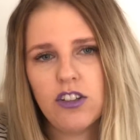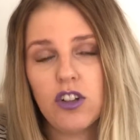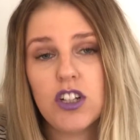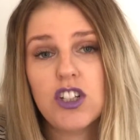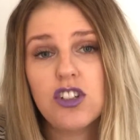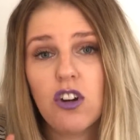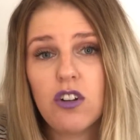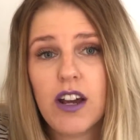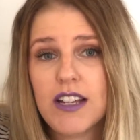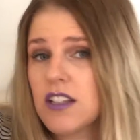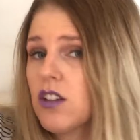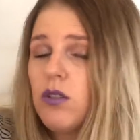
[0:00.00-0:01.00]
so
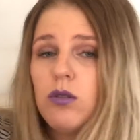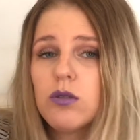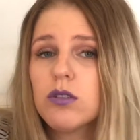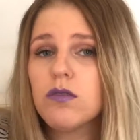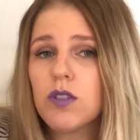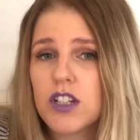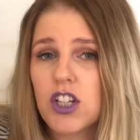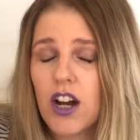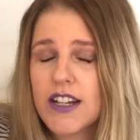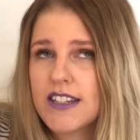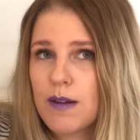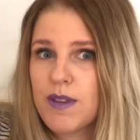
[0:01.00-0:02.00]
nice and cool for this
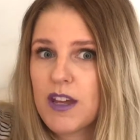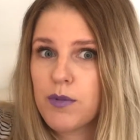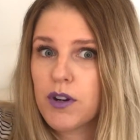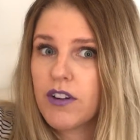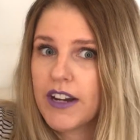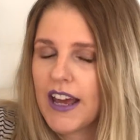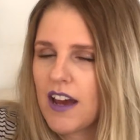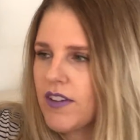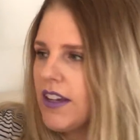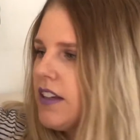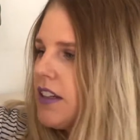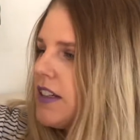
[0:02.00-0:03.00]
hot summer that we're already having.